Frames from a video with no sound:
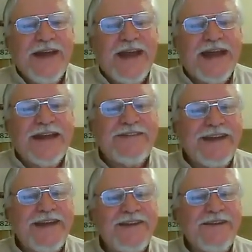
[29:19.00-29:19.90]
And at
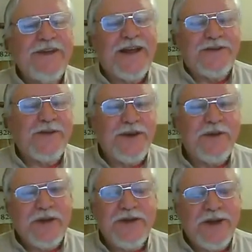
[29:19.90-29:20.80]
the end of that
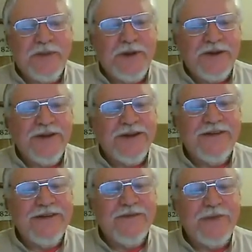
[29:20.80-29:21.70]
3-year period,
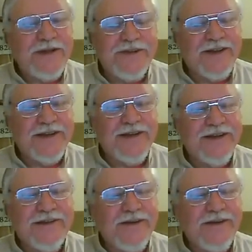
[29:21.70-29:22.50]
basically,